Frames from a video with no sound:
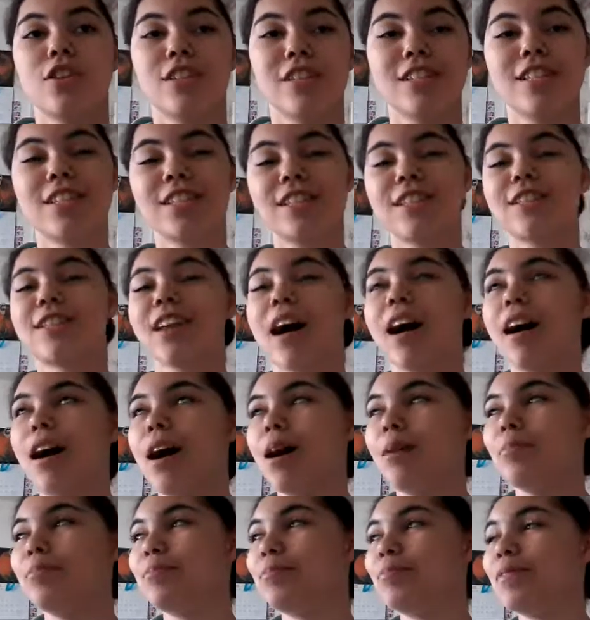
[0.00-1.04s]

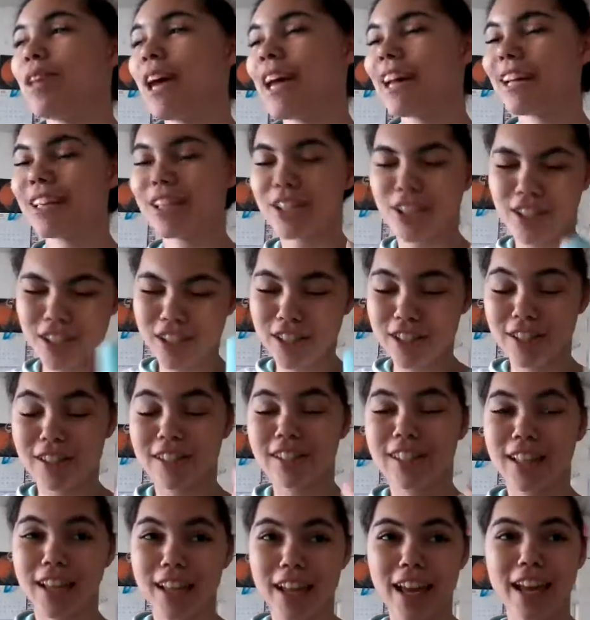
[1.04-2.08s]
stop. Like,
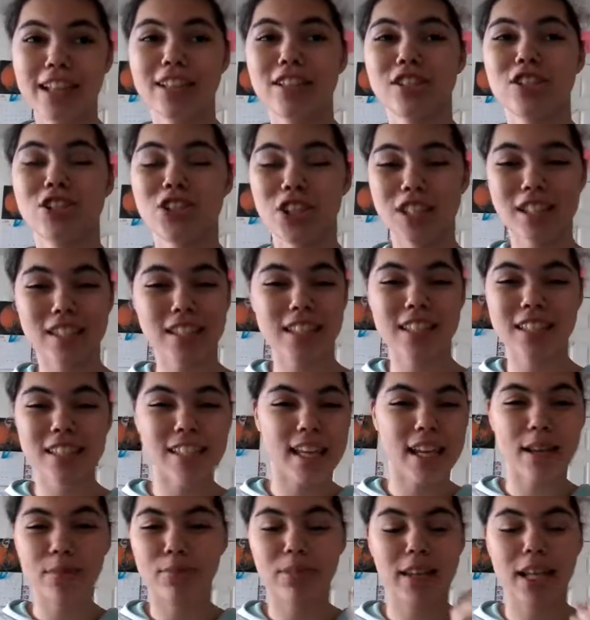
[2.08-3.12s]
it's just the
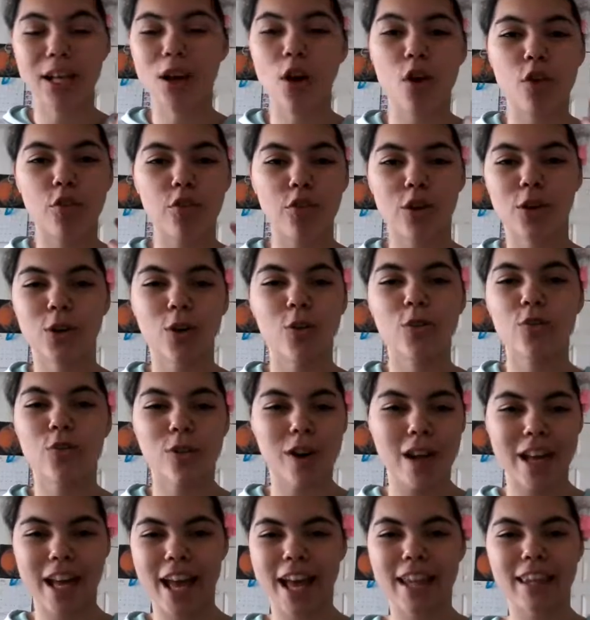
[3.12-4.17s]
same thing over and over
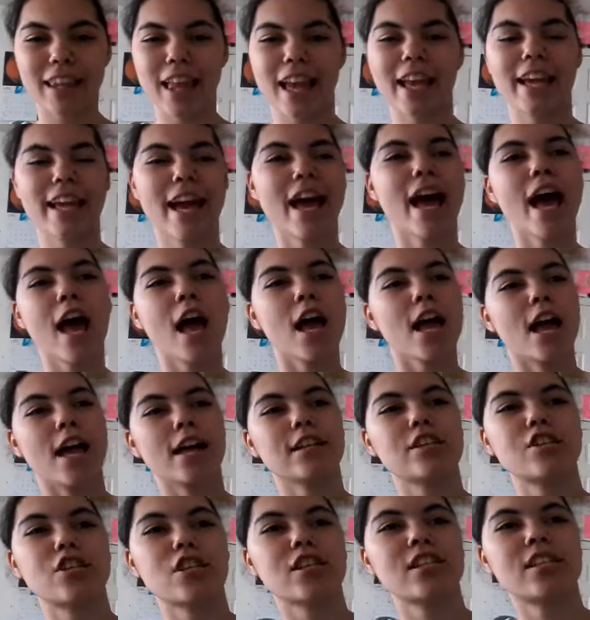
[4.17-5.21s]
again. Like,
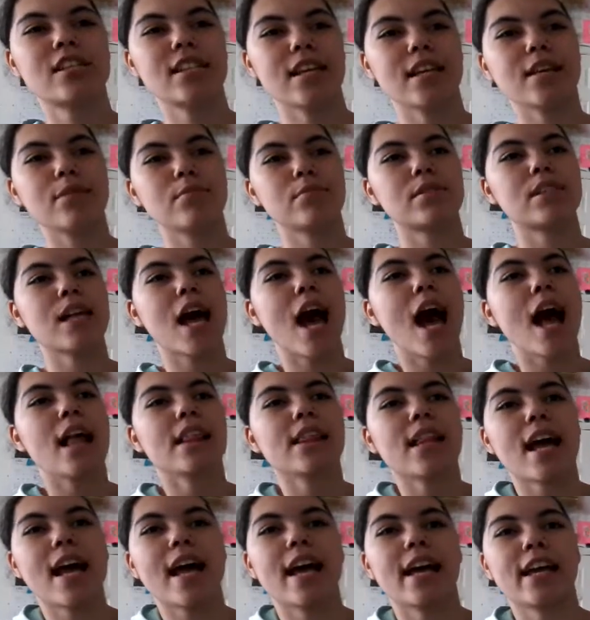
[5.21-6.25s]
it just seems
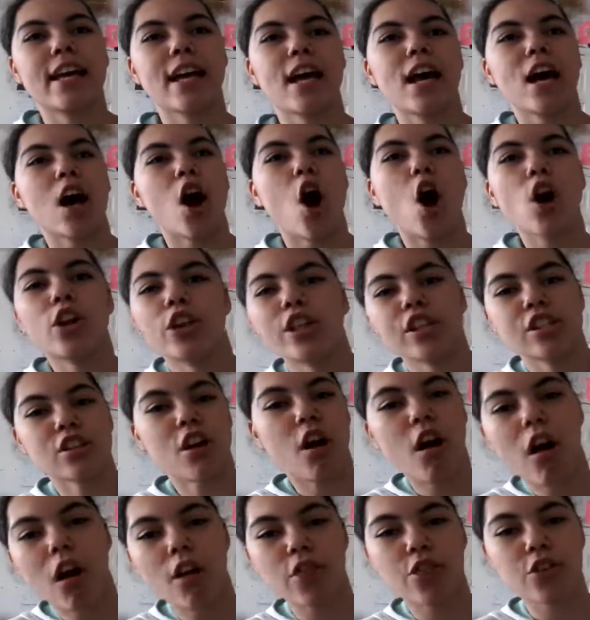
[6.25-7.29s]
like all these
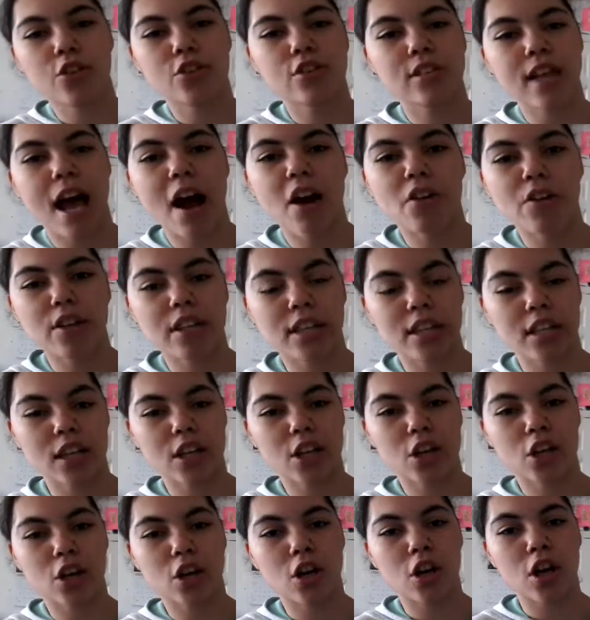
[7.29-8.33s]
authors out
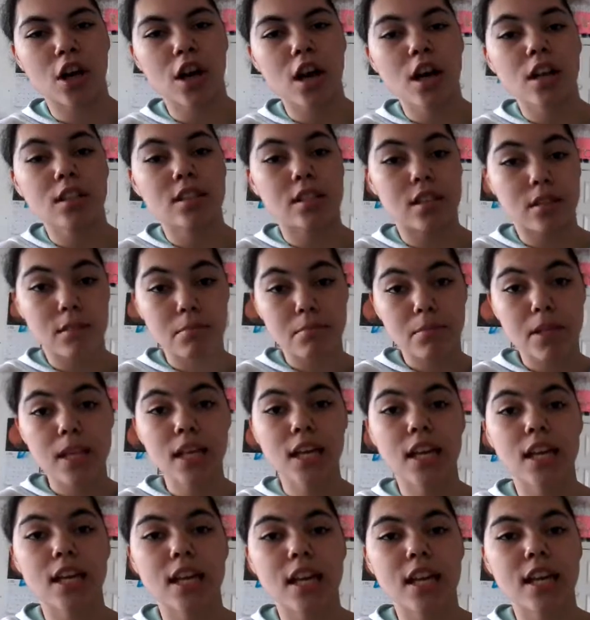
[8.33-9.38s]
here, to
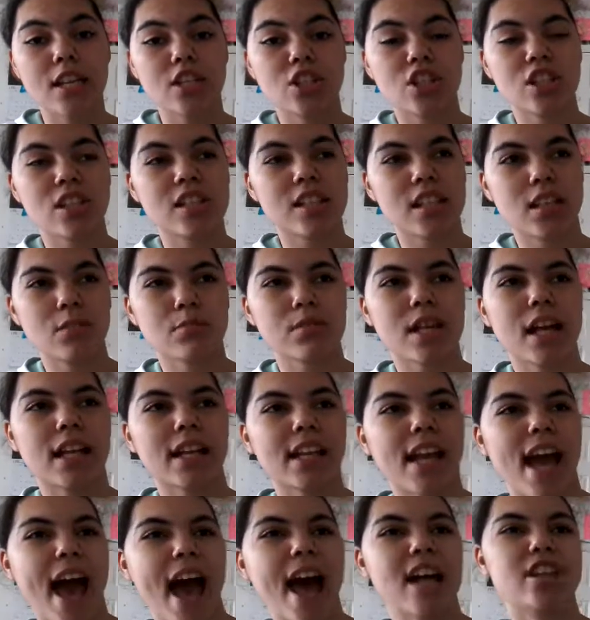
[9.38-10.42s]
me, it just seems like
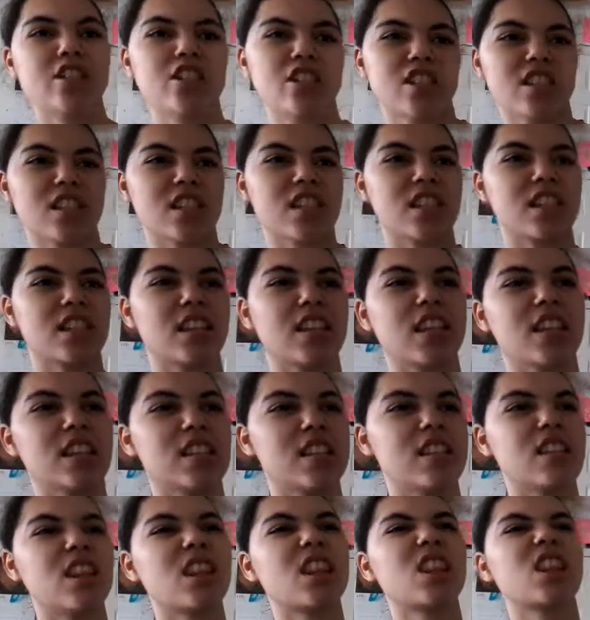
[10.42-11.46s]
they had just
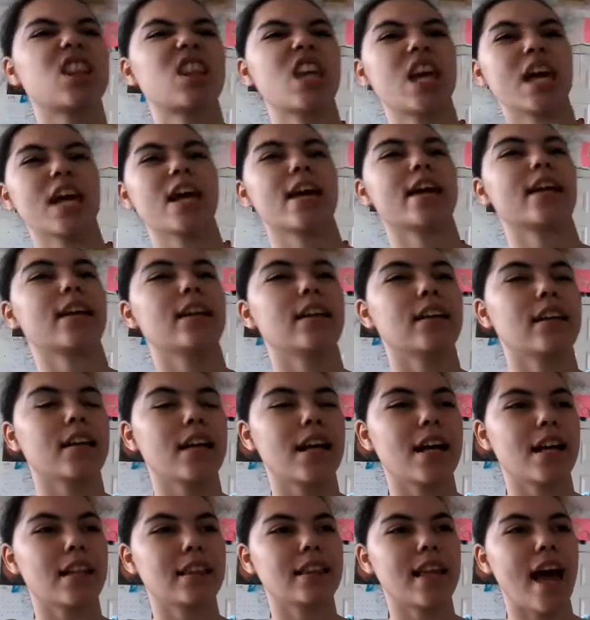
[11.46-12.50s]
this thing
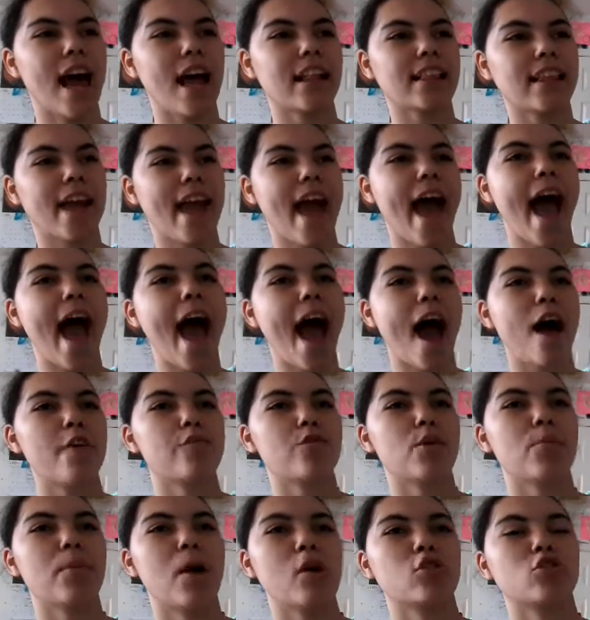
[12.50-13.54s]
that they
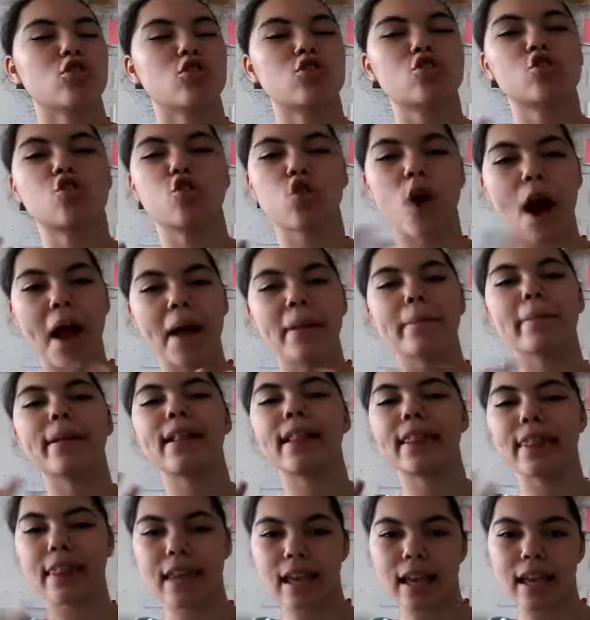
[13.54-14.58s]
have about
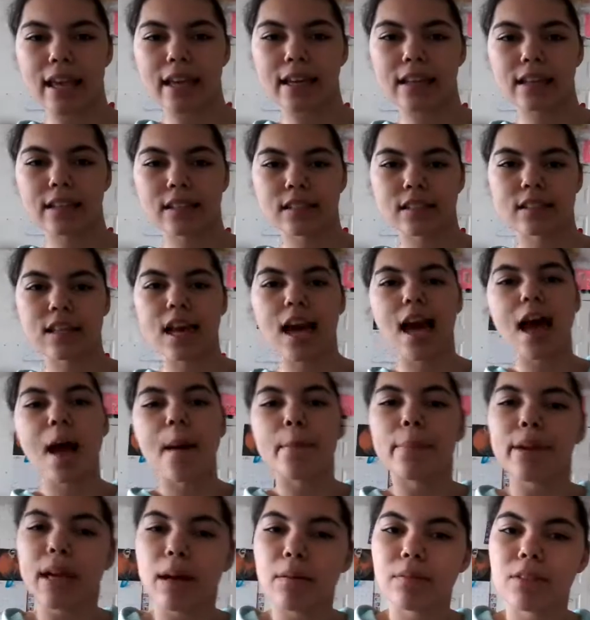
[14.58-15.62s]
describing things,
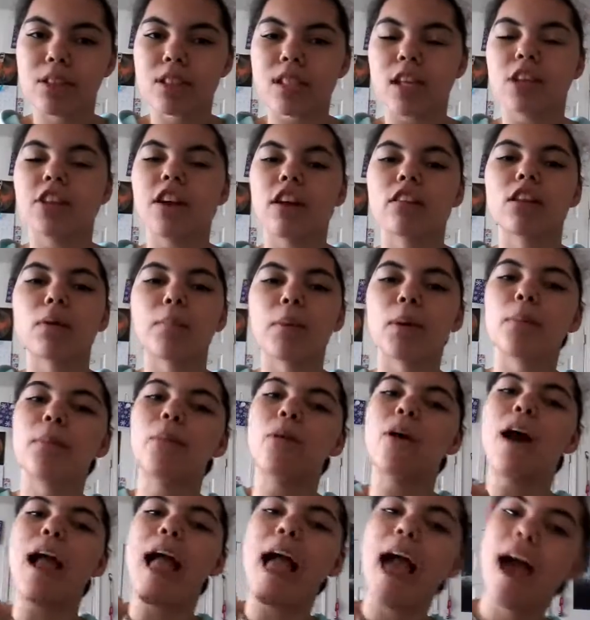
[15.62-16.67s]
but I'm just like, you have to put
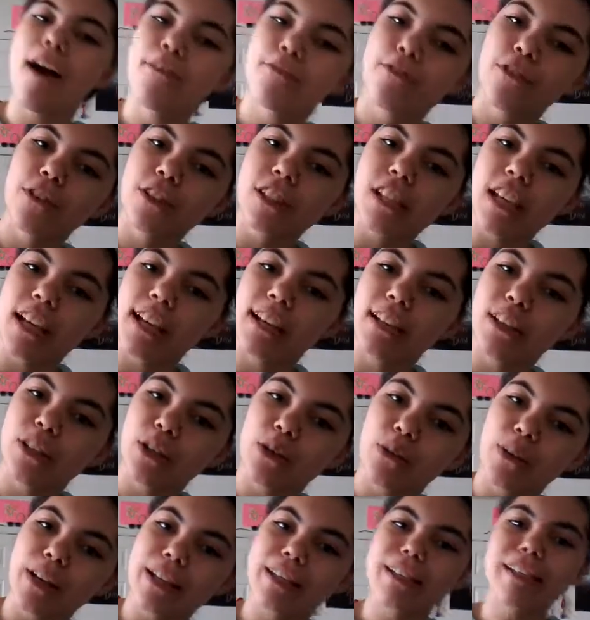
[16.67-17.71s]
more effort
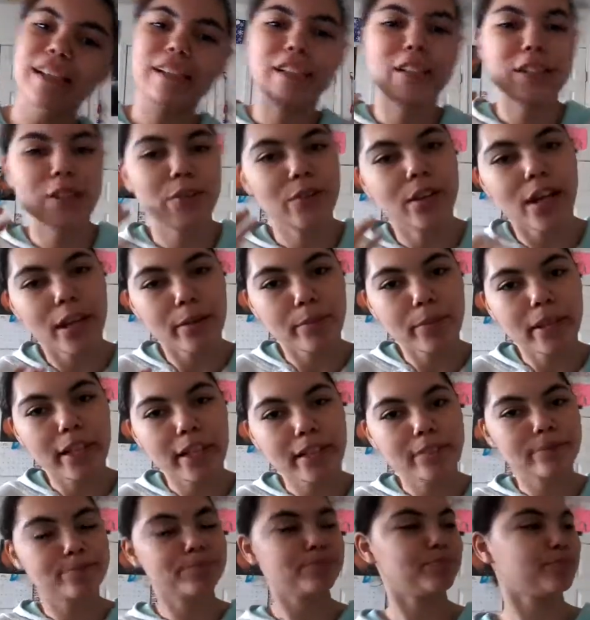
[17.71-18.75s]
into it, you know what I mean?